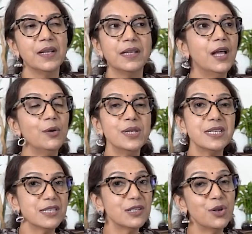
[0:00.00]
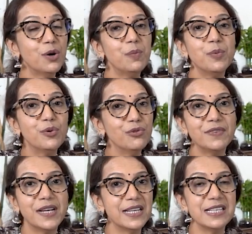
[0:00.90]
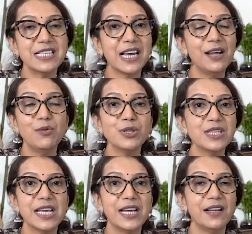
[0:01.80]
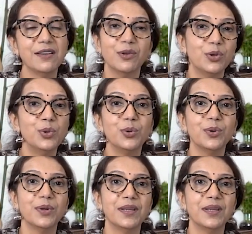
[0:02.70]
Now, this is not proof that this child was killed. No.